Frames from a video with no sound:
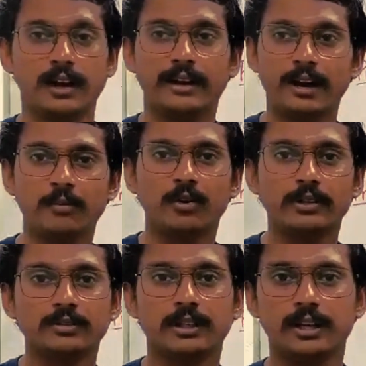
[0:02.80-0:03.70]
and I am
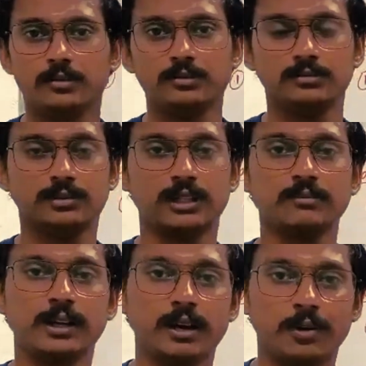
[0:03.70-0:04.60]
going to tell you
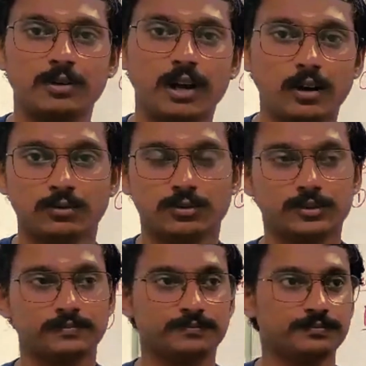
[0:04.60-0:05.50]
something about
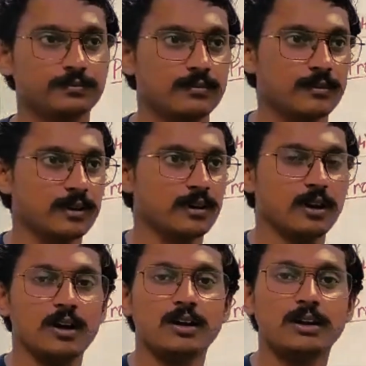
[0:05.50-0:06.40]
nouns.
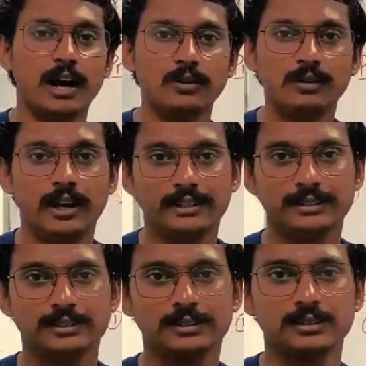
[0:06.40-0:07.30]
Noun
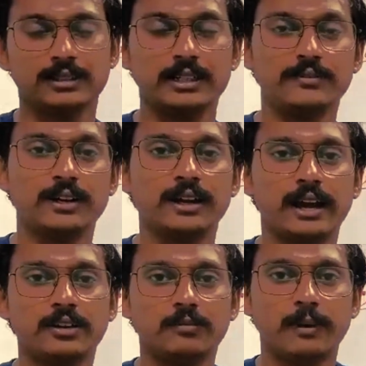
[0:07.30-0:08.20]
has different
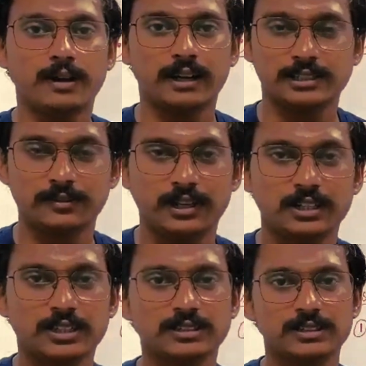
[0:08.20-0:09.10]
kind of
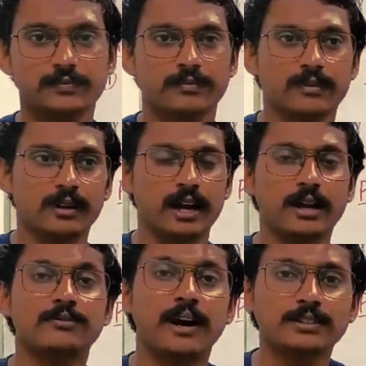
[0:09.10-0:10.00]
classifications,
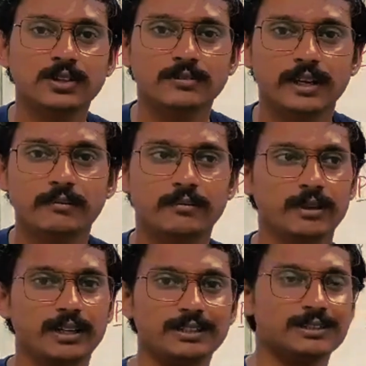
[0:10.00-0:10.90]
and first of them
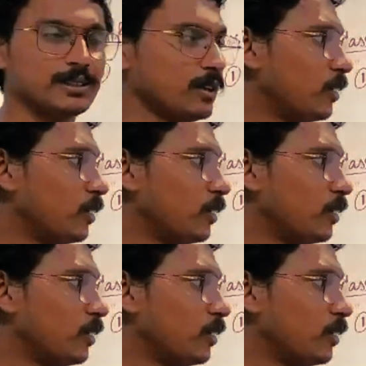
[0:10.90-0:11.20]
is